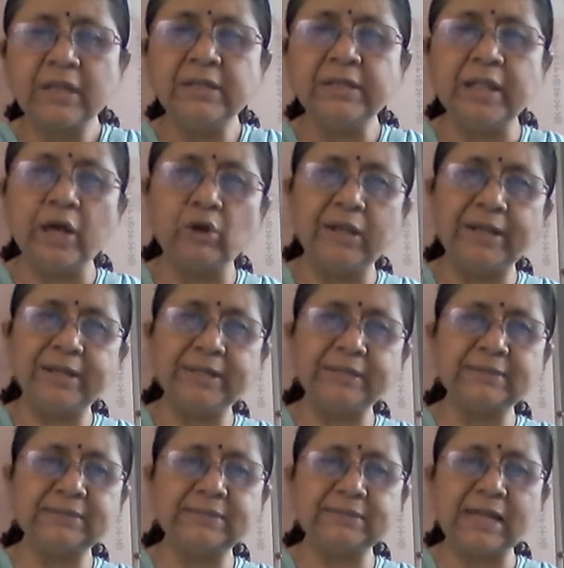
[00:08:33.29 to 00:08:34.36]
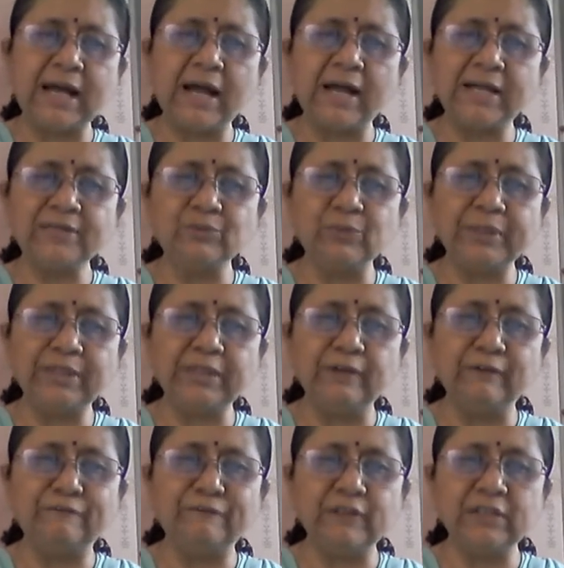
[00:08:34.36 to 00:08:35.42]
Now let us start with
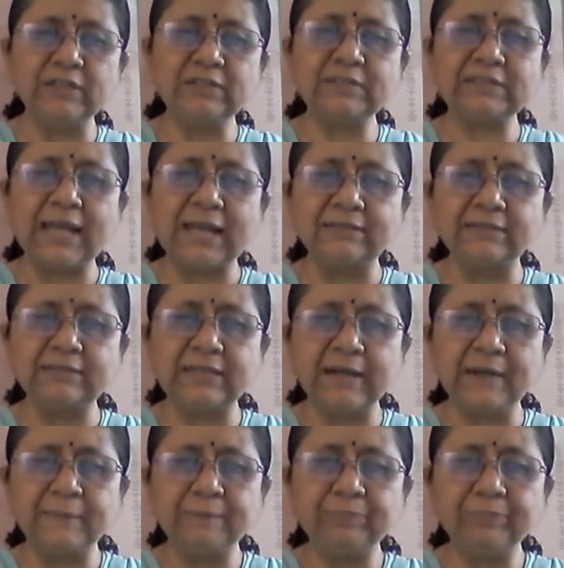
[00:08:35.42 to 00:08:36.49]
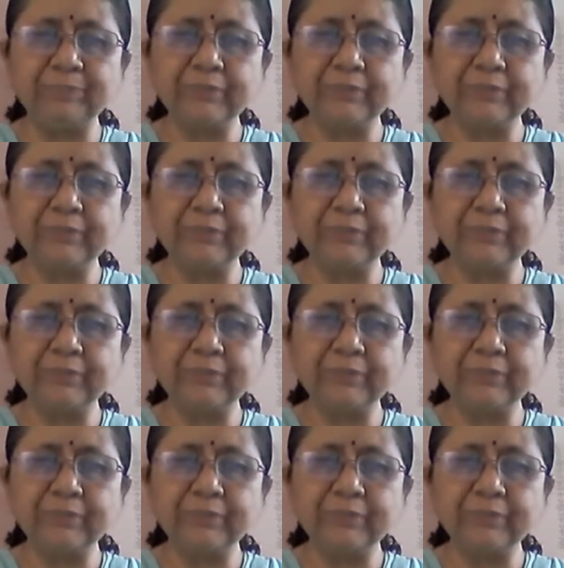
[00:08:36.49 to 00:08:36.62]
the first stanza.